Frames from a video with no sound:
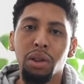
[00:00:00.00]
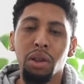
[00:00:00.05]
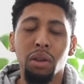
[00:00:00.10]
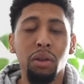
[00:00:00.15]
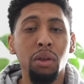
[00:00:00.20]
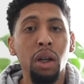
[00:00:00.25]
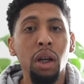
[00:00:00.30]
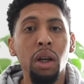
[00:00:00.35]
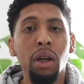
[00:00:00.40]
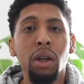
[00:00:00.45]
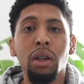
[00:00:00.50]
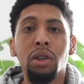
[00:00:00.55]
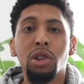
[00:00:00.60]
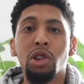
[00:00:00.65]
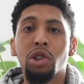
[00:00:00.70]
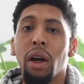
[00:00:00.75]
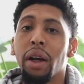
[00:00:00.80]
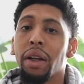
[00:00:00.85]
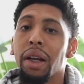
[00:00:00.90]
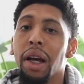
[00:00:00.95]
So
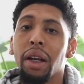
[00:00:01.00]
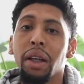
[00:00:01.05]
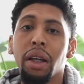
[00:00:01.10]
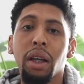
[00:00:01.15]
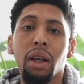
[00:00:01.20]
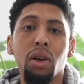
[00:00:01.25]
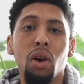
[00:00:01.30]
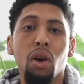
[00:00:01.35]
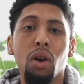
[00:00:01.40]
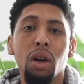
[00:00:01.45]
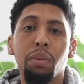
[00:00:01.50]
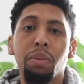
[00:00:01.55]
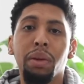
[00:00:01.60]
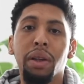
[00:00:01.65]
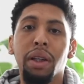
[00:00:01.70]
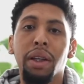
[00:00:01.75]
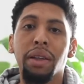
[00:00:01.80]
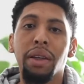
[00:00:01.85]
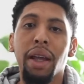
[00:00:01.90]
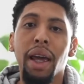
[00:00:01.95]
try not to get caught up
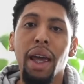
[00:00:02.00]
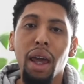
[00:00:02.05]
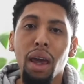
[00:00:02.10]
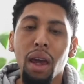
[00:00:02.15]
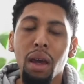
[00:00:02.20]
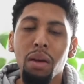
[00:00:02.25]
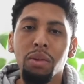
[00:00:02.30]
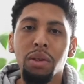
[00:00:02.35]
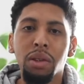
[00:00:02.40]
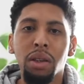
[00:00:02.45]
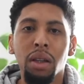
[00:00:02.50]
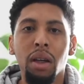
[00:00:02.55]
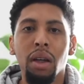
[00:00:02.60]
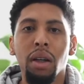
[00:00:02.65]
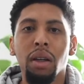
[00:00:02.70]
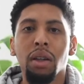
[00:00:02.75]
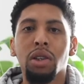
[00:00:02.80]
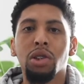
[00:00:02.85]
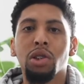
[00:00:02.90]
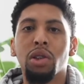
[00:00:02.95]
in the names,
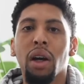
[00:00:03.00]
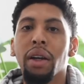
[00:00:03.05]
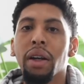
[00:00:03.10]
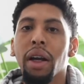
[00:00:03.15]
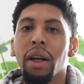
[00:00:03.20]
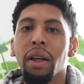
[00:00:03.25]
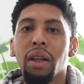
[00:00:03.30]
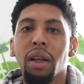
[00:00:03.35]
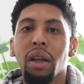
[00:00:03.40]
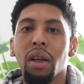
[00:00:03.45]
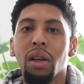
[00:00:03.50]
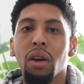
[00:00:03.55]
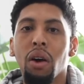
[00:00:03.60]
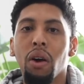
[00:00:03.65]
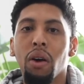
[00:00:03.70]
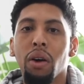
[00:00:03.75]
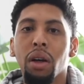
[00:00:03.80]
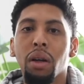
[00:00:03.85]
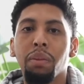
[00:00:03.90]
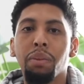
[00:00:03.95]
try not to get
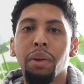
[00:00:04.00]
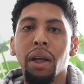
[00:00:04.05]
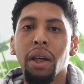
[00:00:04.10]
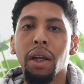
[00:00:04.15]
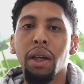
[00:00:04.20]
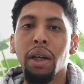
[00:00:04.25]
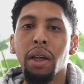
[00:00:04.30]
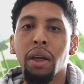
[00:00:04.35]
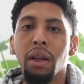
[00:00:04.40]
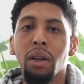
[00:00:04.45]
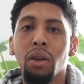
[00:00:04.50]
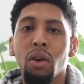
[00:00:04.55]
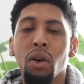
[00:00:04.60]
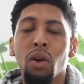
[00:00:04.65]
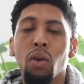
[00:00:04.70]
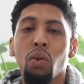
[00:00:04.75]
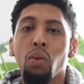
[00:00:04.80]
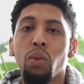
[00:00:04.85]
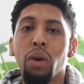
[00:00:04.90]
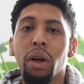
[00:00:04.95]
caught up in
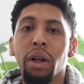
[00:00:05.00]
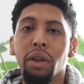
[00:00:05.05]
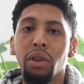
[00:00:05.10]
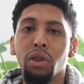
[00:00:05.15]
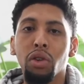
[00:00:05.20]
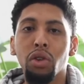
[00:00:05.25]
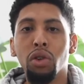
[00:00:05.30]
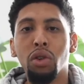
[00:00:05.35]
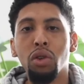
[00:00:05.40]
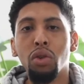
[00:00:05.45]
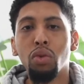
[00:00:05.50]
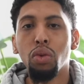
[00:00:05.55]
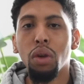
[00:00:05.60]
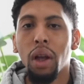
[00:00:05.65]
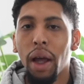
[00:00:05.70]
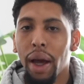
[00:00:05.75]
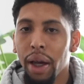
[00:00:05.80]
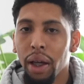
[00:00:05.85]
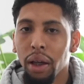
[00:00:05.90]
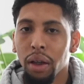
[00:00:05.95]
what you
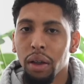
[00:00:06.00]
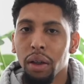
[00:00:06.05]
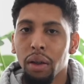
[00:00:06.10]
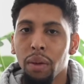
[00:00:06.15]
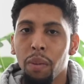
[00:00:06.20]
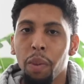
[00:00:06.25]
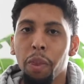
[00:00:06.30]
like.